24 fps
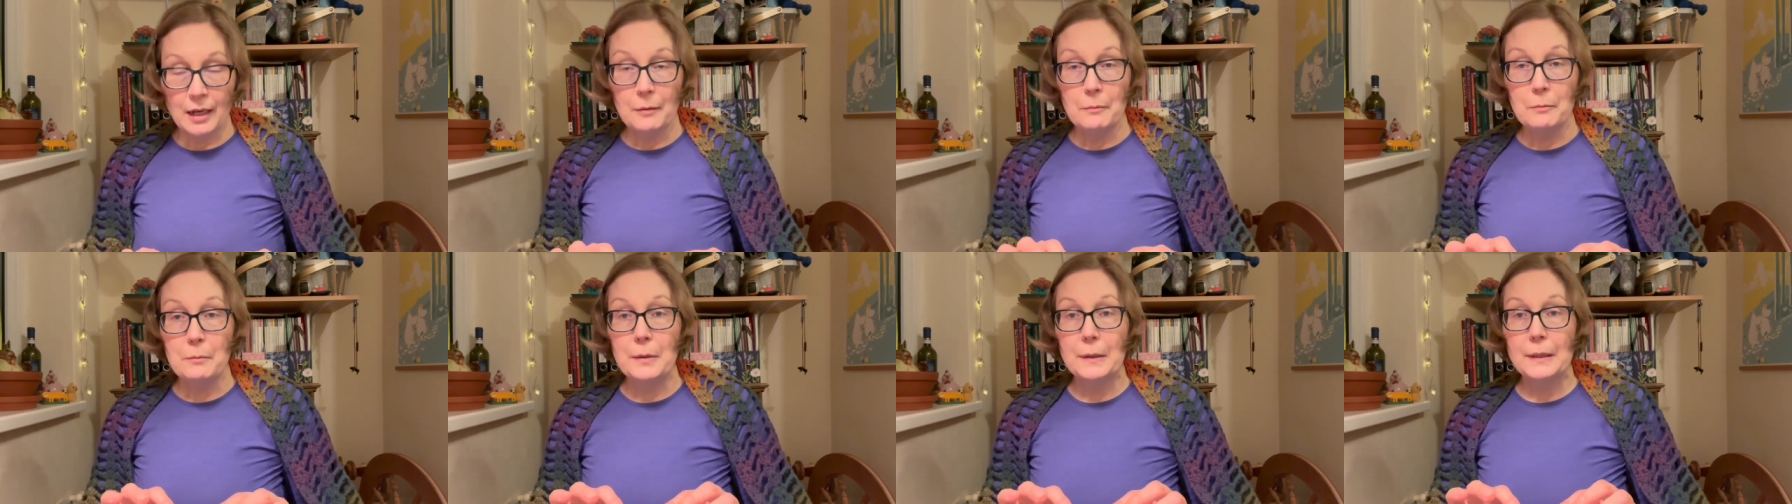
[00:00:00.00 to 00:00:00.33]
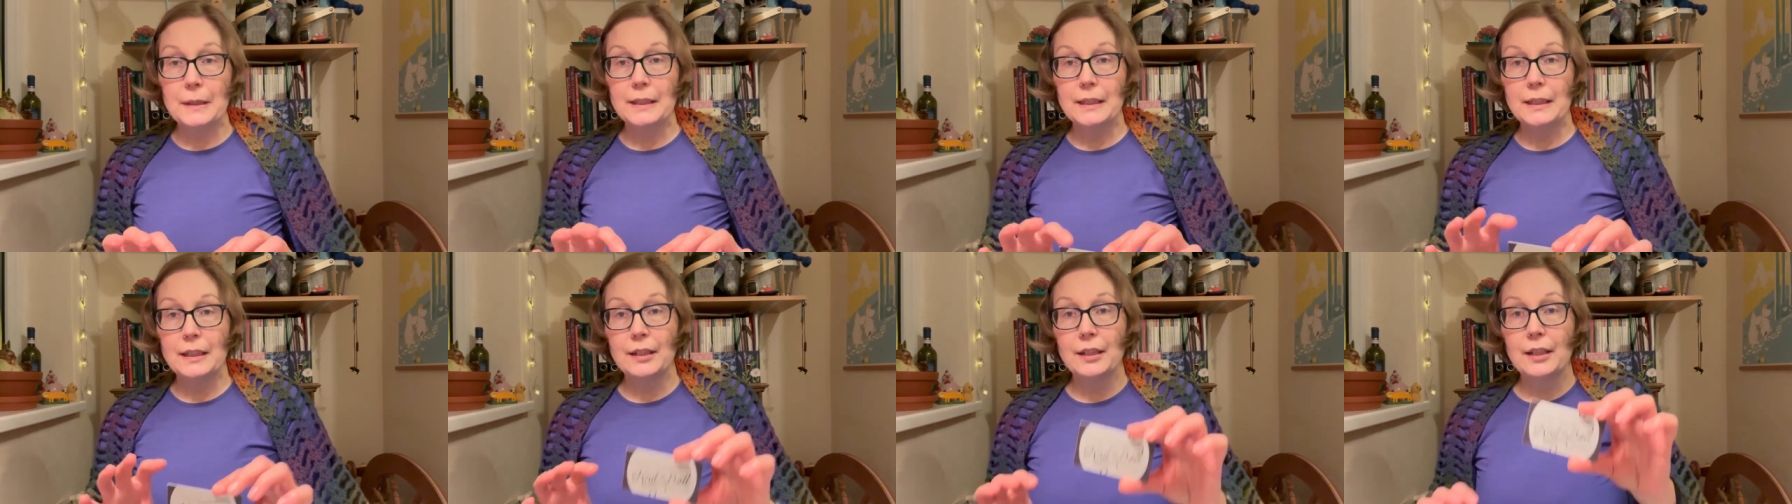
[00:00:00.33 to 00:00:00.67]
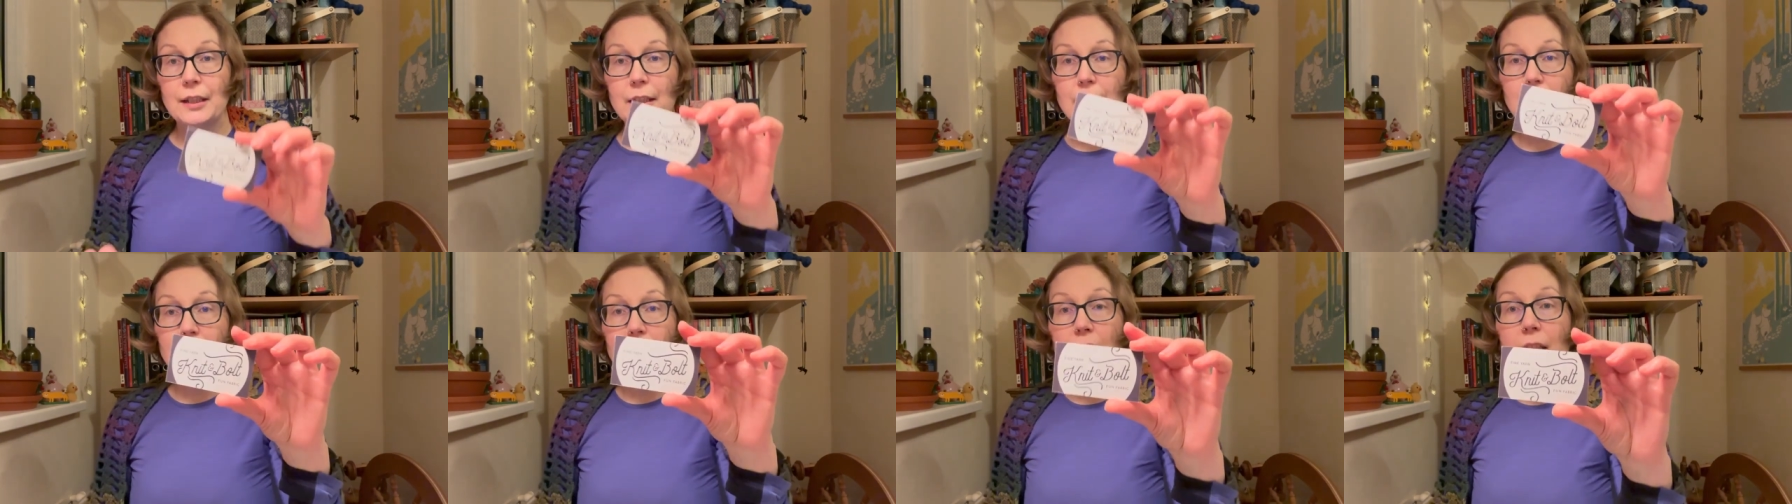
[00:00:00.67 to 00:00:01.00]
but
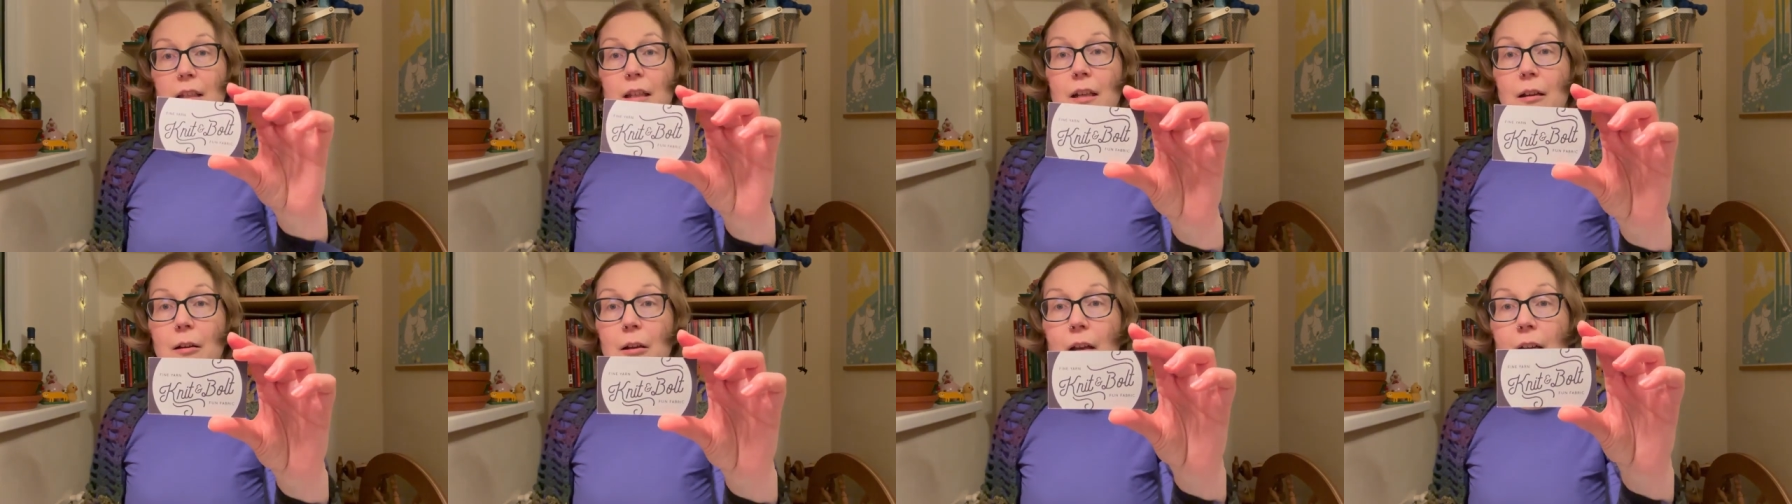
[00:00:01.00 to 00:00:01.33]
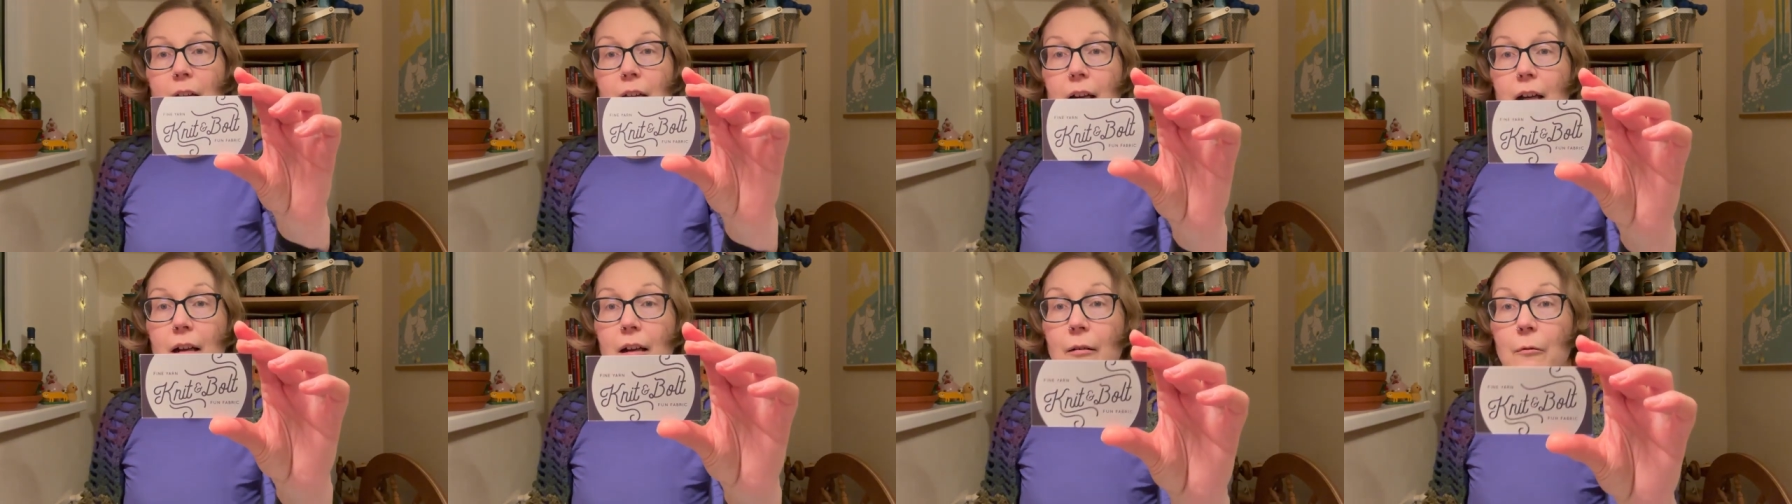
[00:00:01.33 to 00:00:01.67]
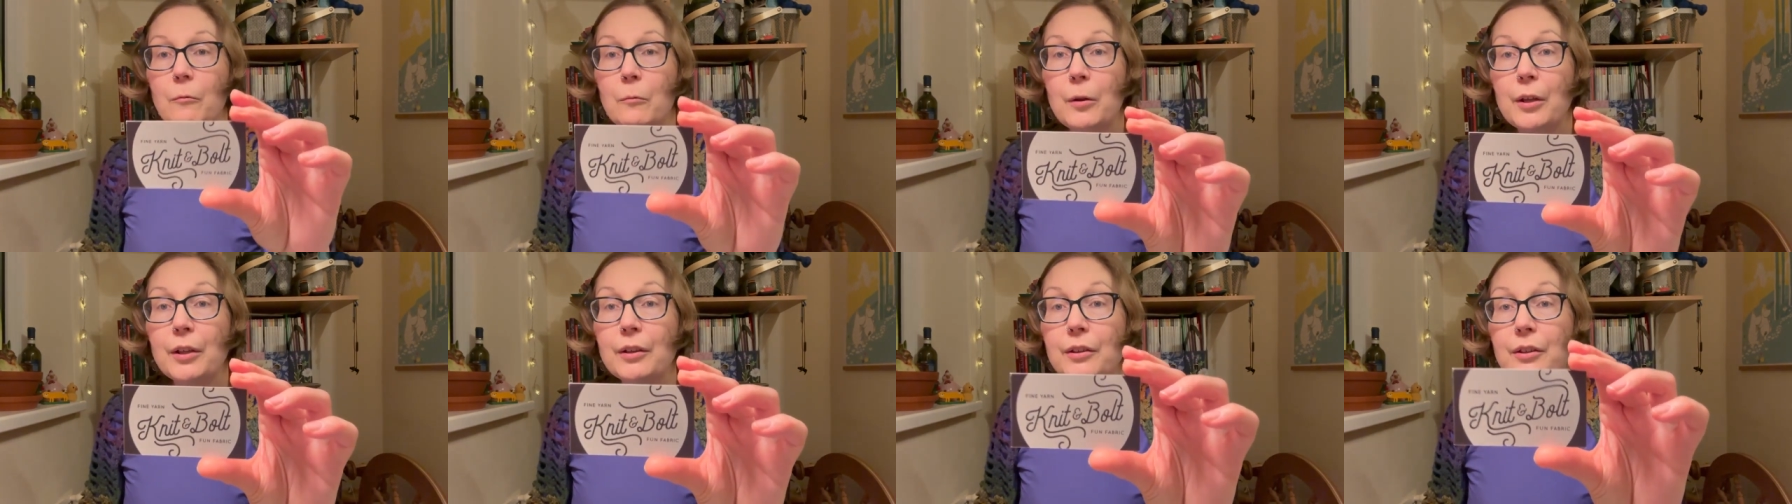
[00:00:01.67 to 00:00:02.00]
he
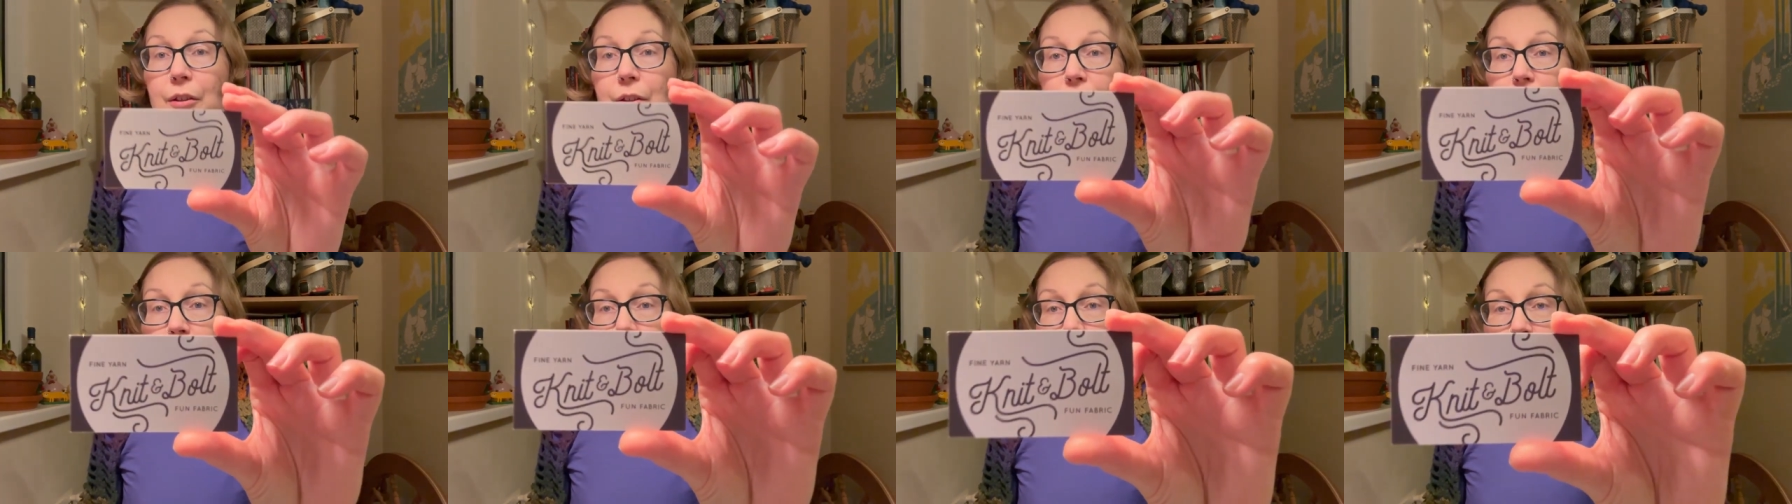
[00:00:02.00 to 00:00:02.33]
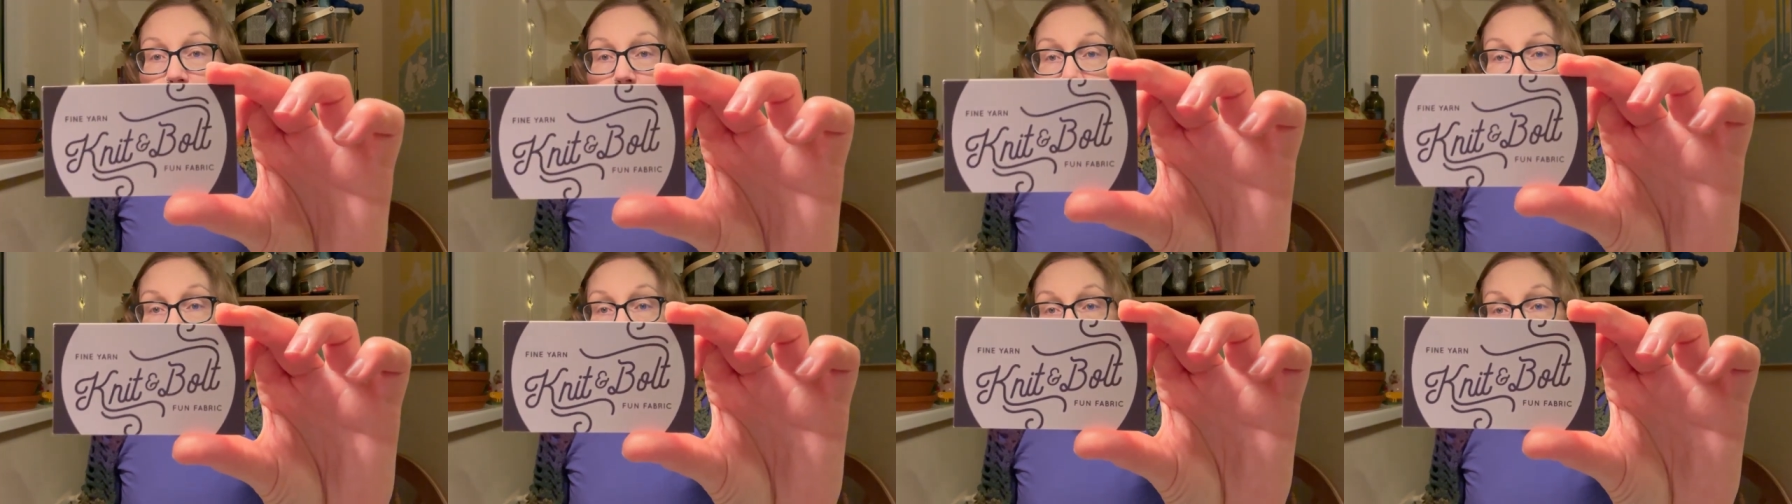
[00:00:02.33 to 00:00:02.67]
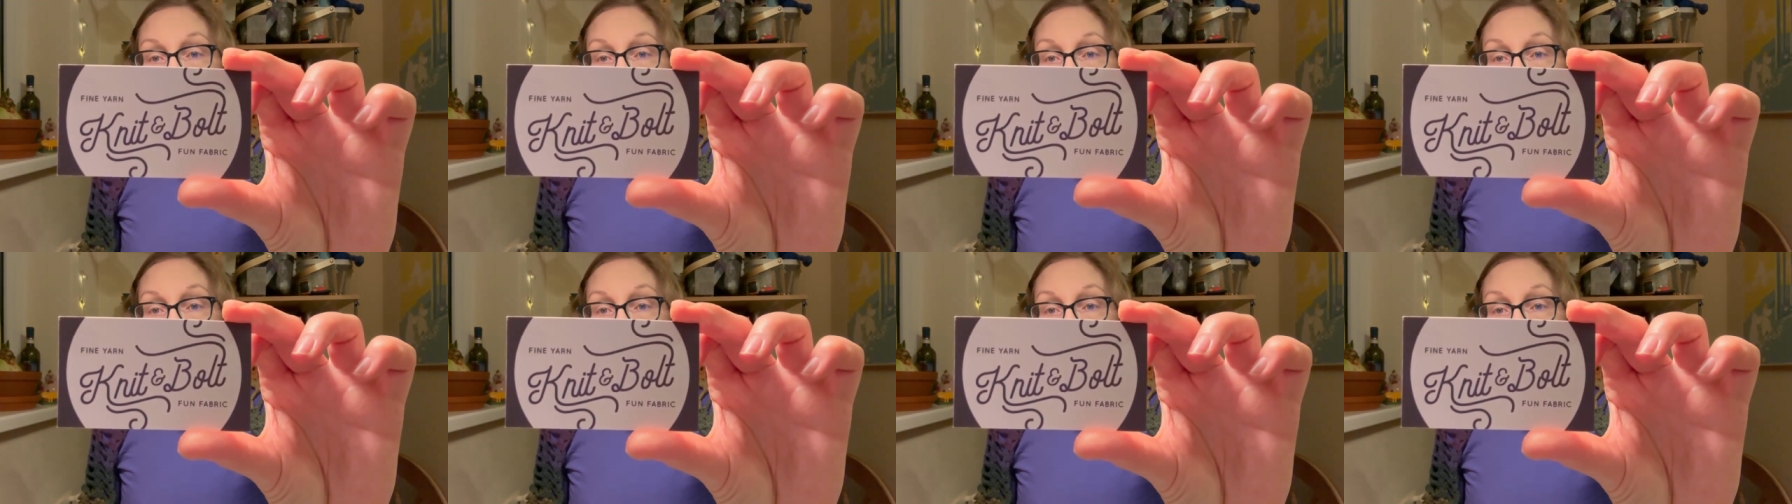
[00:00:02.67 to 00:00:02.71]
went to